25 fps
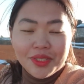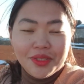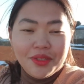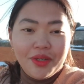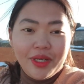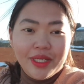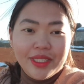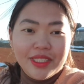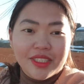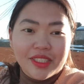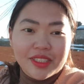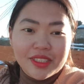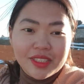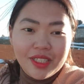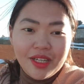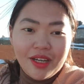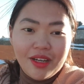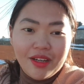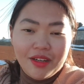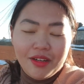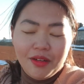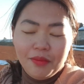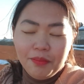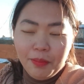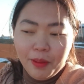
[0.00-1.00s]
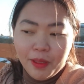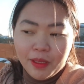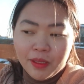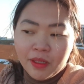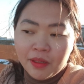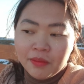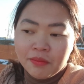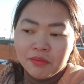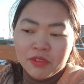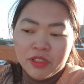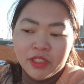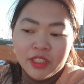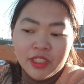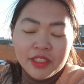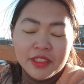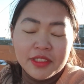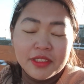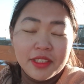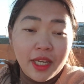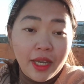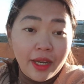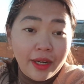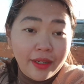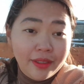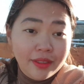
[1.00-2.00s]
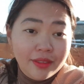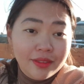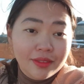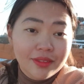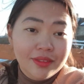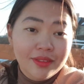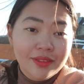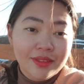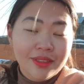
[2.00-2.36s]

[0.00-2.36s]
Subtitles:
I just got up and I'm really tired.